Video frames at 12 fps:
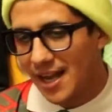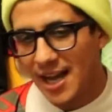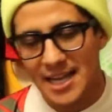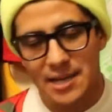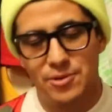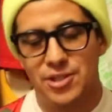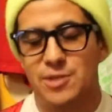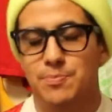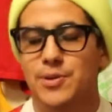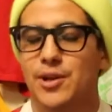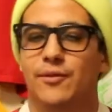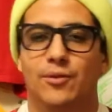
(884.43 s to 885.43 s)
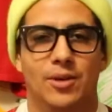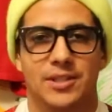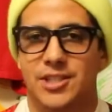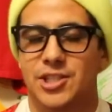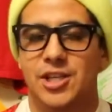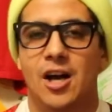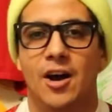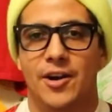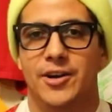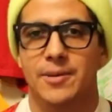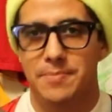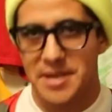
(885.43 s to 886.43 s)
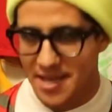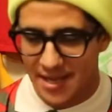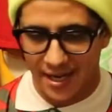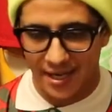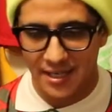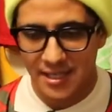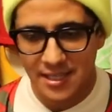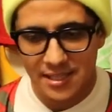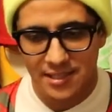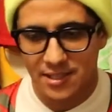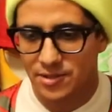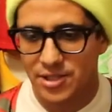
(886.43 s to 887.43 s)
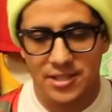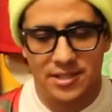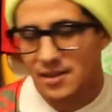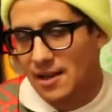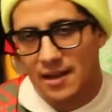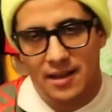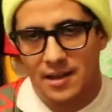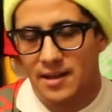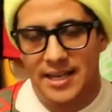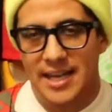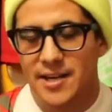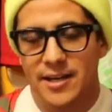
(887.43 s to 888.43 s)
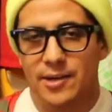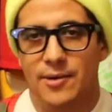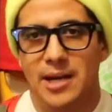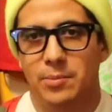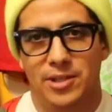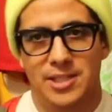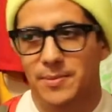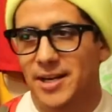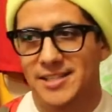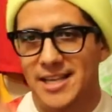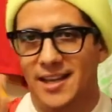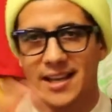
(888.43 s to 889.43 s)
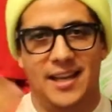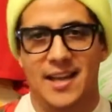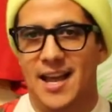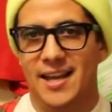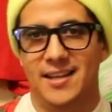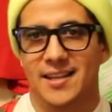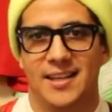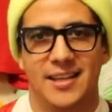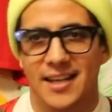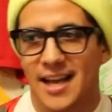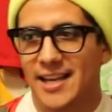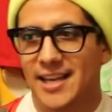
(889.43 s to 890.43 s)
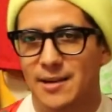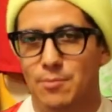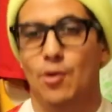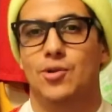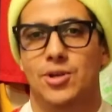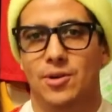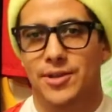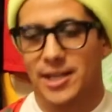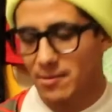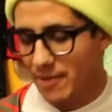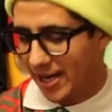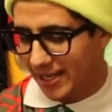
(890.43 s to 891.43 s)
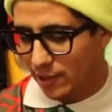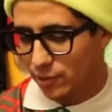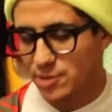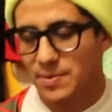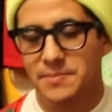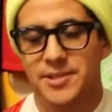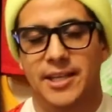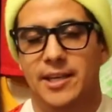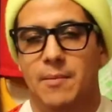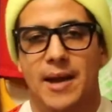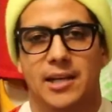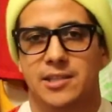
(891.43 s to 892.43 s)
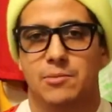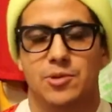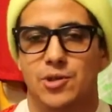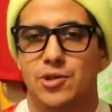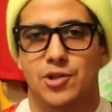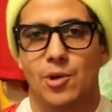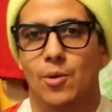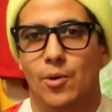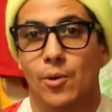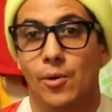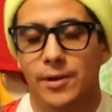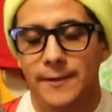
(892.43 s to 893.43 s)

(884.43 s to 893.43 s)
And it was just beautiful and such an honor to be there. So just, again, an incredible experience. I get emotional thinking about it. I get goosebumps thinking about it because it was just so cool.